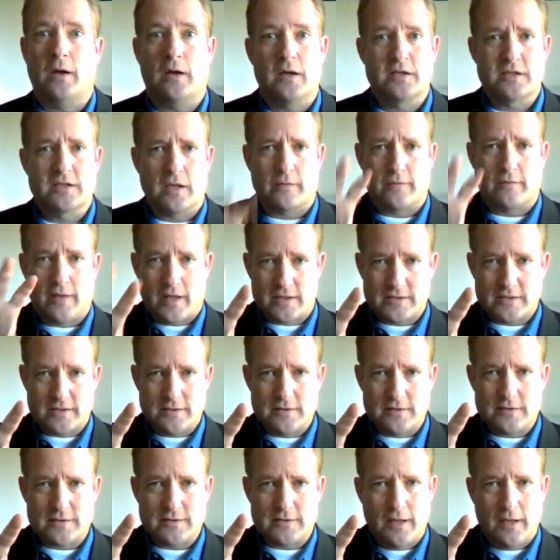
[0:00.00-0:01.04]
set of
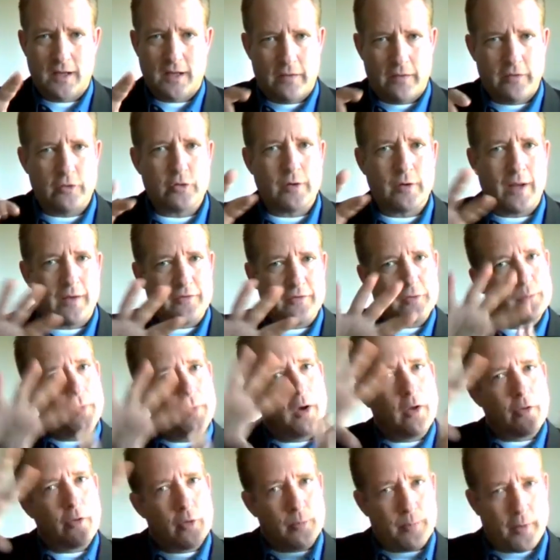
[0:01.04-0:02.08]
lessons, then you'll have some
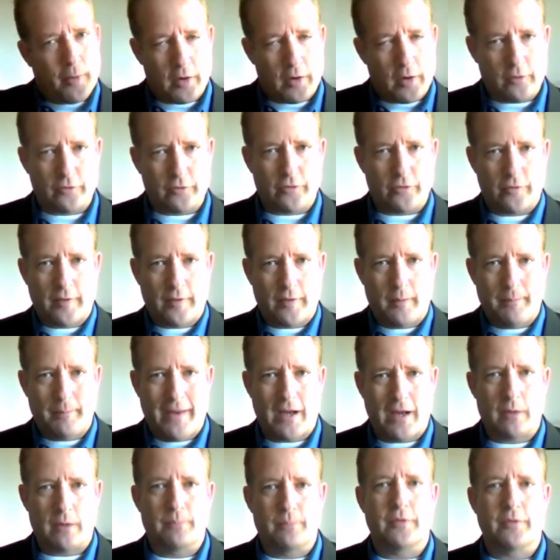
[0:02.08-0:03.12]
other parts that
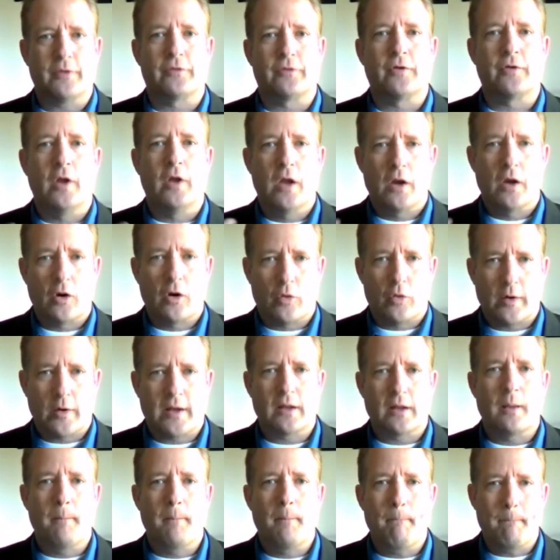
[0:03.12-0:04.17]
make up this
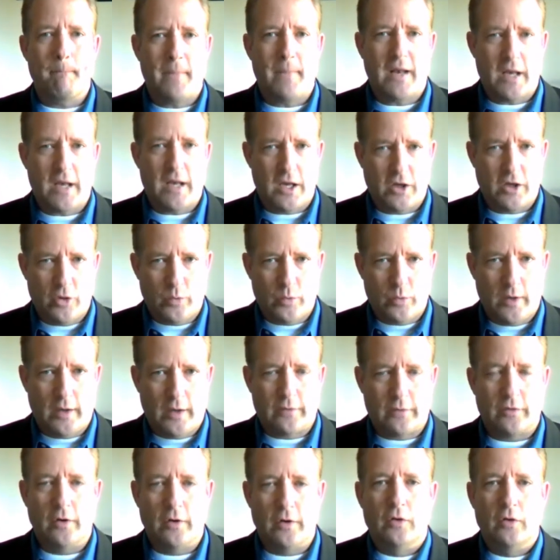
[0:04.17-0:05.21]
curriculum mini
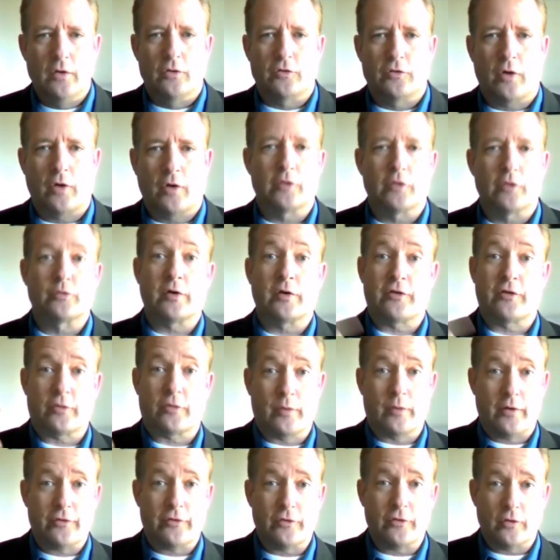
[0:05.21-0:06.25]
unit. So I'll address the
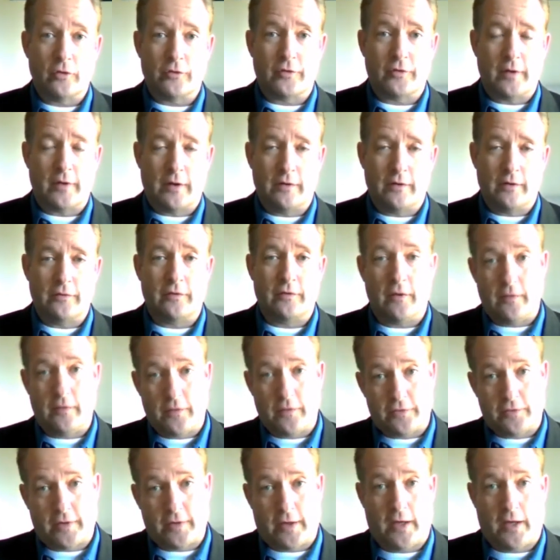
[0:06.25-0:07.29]
rest of those things in the
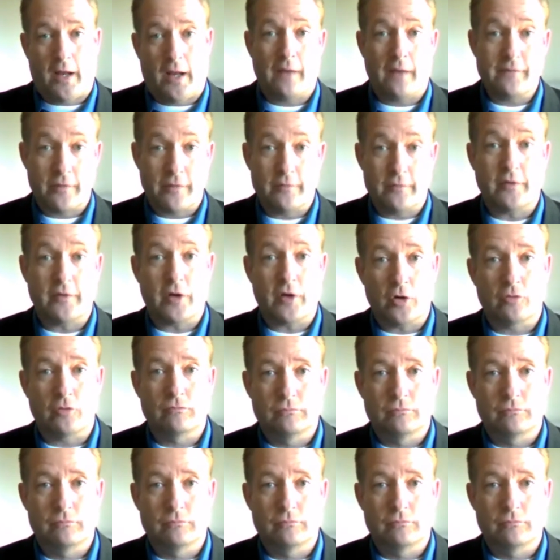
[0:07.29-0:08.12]
second half of the video.